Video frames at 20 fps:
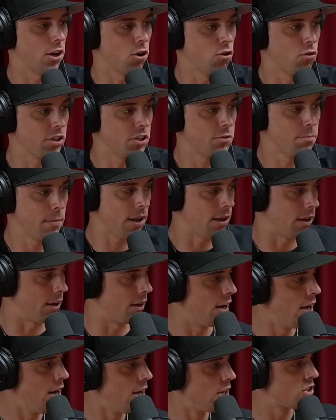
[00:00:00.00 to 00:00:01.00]
like a Chris
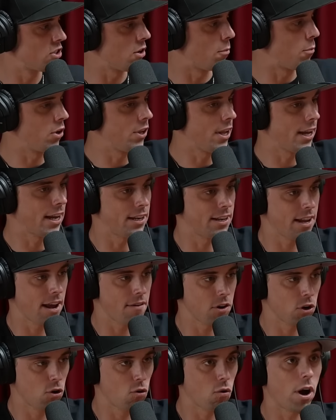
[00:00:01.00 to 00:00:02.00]
Mellon, someone like a
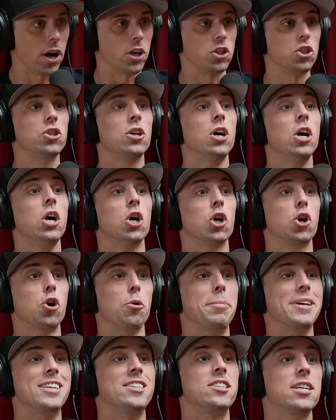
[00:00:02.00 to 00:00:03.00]
David Grush
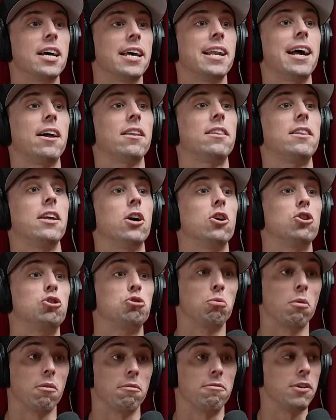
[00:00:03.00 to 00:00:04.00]
could be sent out there
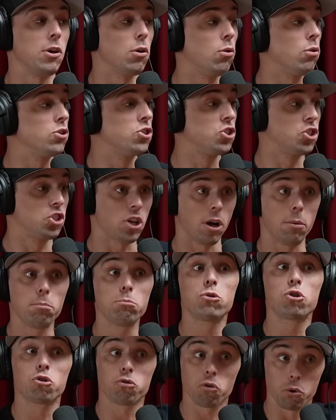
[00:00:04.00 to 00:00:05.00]
to reveal
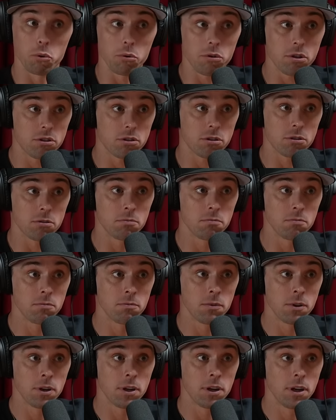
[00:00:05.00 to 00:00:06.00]
some truths
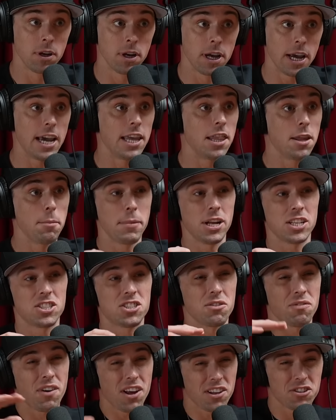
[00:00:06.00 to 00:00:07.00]
in the
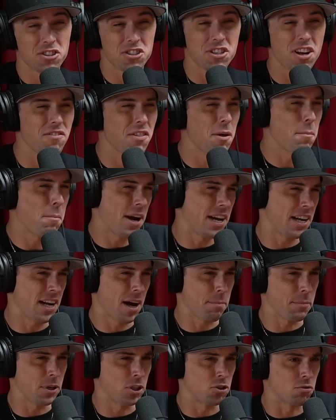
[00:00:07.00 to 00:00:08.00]
midst of other stuff that might
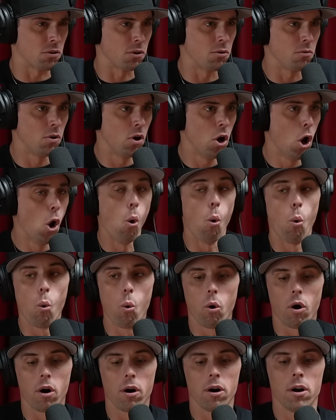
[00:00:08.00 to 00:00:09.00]
not be true,
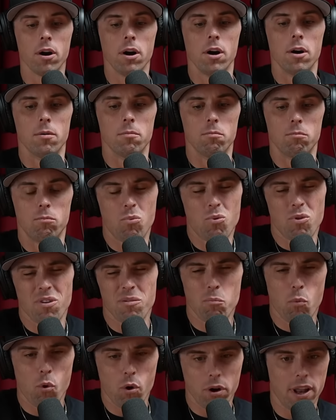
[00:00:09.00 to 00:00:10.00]
or
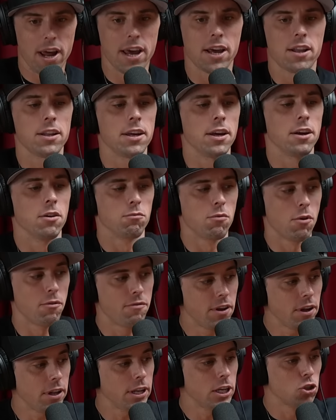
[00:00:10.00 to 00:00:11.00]
more likely
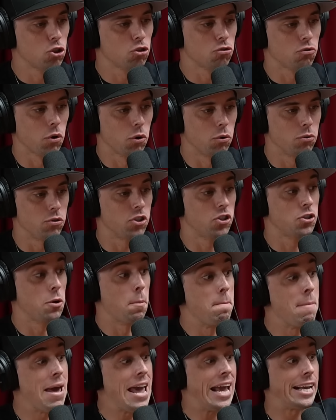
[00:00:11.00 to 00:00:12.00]
revealing truths to
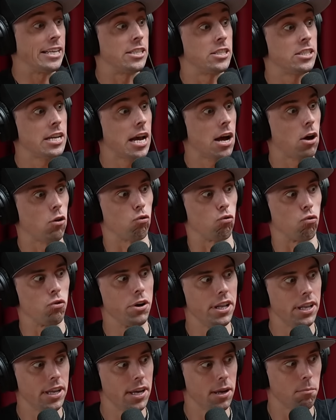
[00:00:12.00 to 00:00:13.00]
make it sound
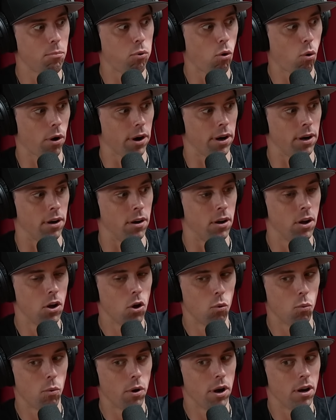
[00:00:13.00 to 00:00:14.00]
really important
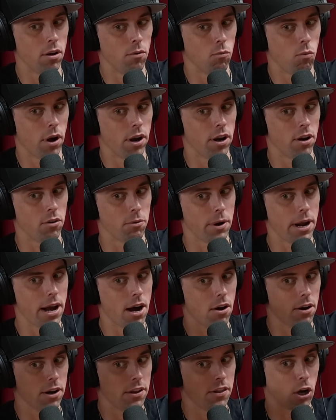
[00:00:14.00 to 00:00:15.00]
when in
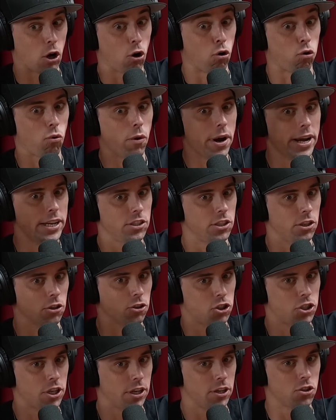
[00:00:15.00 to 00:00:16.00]
reality the
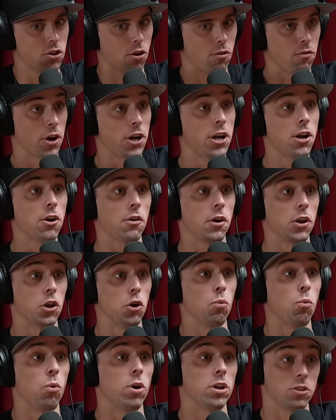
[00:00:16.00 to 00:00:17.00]
crazier shit is over here and
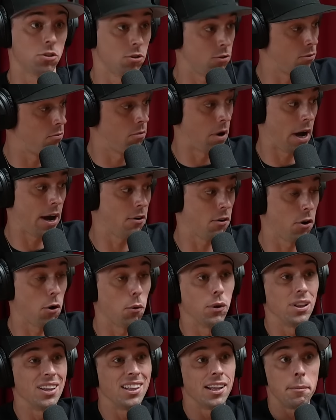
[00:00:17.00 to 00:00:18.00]
you want to, I don't
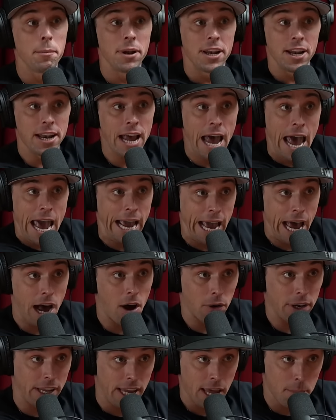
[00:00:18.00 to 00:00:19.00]
know, limited
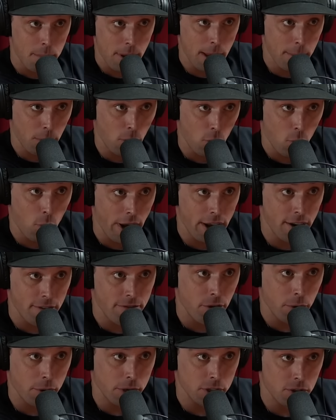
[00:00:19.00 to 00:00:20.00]
hangout, get people away to
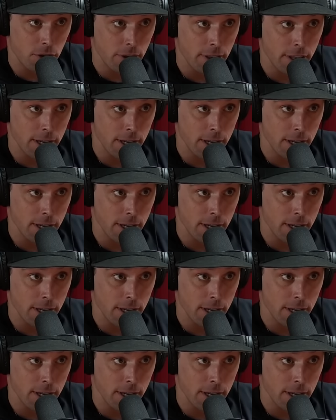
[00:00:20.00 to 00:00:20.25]
focus